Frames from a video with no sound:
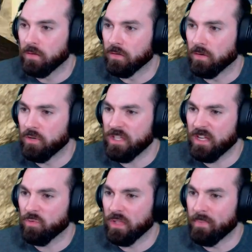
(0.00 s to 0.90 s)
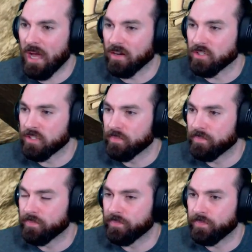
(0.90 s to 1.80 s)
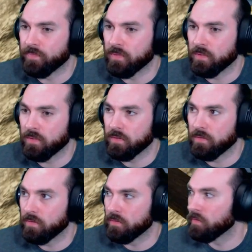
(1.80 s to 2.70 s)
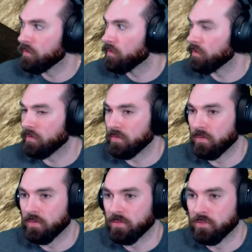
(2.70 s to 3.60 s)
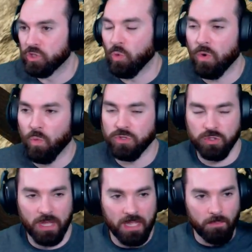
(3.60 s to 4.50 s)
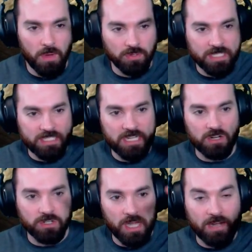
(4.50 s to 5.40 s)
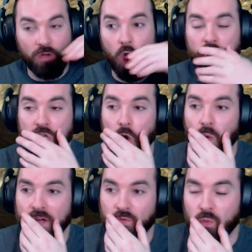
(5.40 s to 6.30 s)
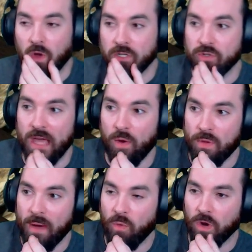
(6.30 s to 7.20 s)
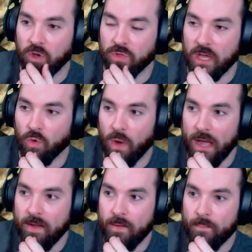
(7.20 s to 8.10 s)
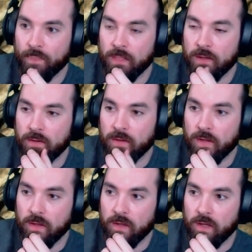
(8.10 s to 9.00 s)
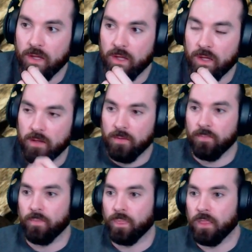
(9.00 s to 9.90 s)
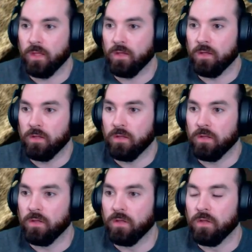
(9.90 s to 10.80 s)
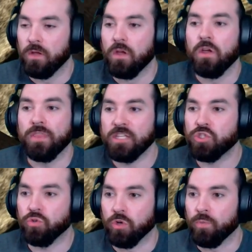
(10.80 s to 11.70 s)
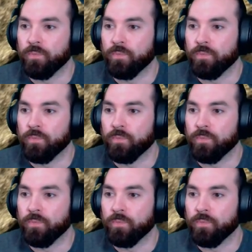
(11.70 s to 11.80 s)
Or do you think it really matters? Probably doesn't really matter. So we will do like a multi-tiered kind of, oh, you know what, if we want to do that, we might want to go the other way. Because we can reinforce the top of concrete anyways later on. That's true.